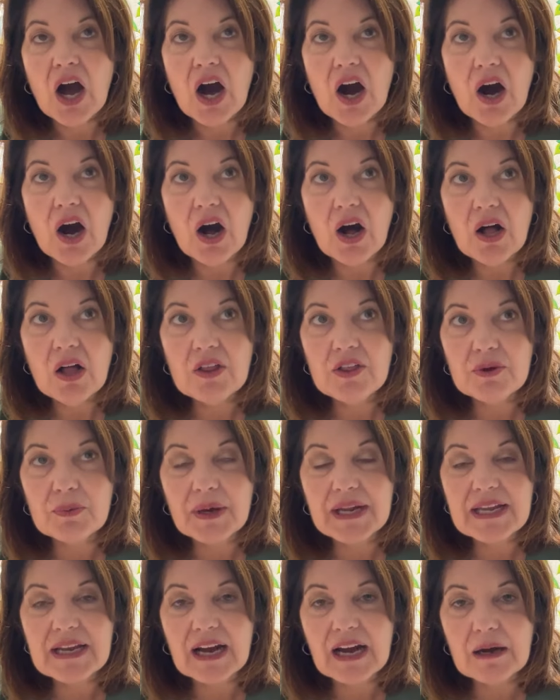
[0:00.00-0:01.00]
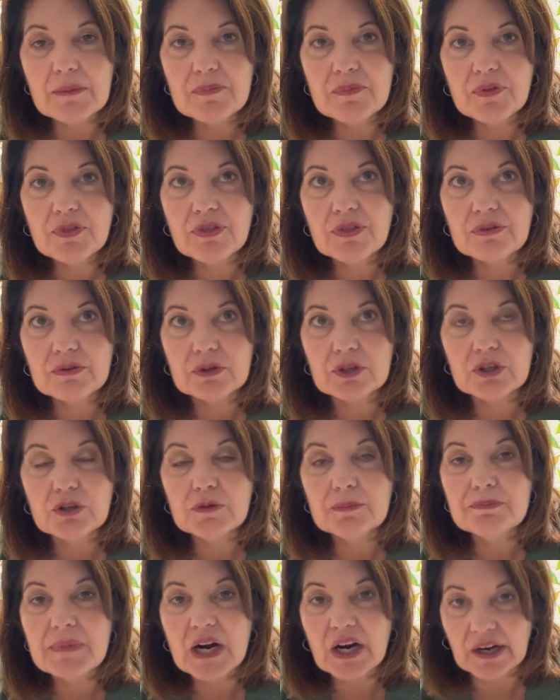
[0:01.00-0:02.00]
all the way up through
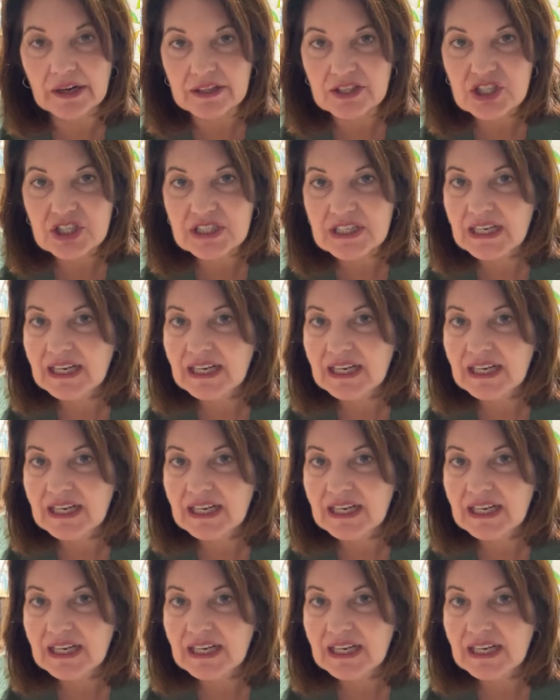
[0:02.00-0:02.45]
March.